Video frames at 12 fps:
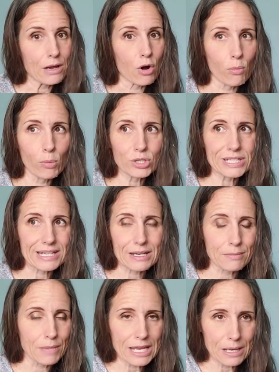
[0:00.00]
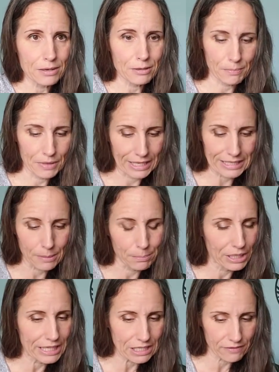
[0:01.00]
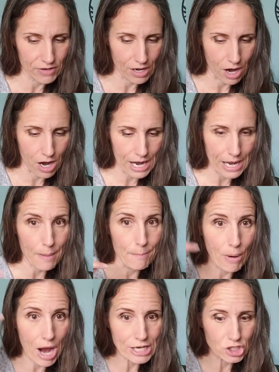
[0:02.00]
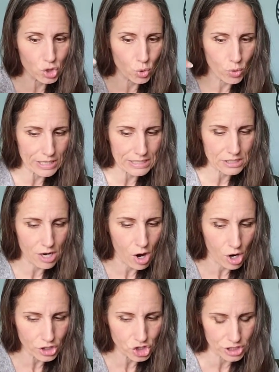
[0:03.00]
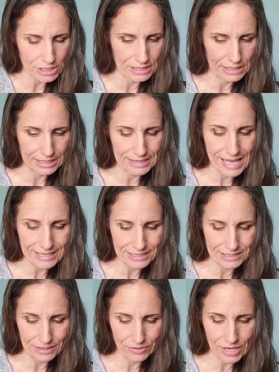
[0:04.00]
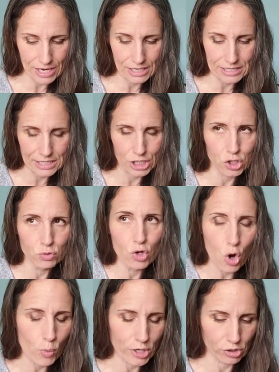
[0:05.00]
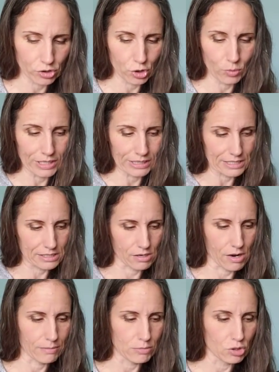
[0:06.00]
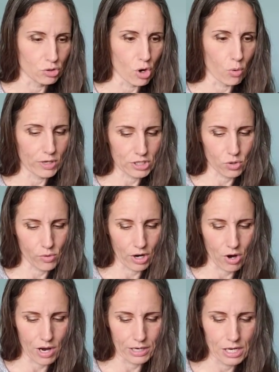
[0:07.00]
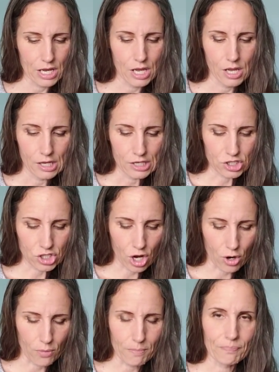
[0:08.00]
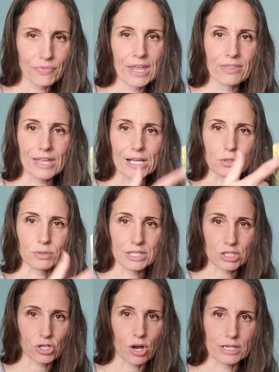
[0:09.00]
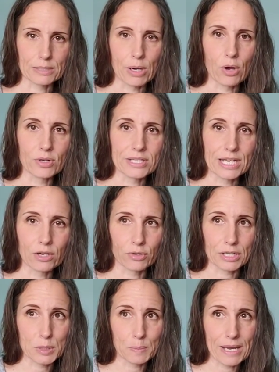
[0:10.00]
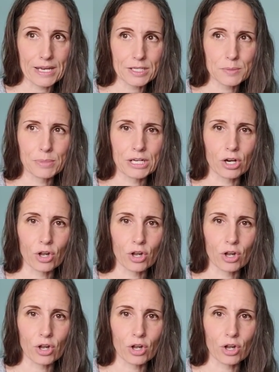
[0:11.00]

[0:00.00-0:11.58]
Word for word: almost in, in like a blink of an eye by choice consciously that's the thing it's like you know what you're doing this time you know what's going on so that's what this talks about sacred space, but it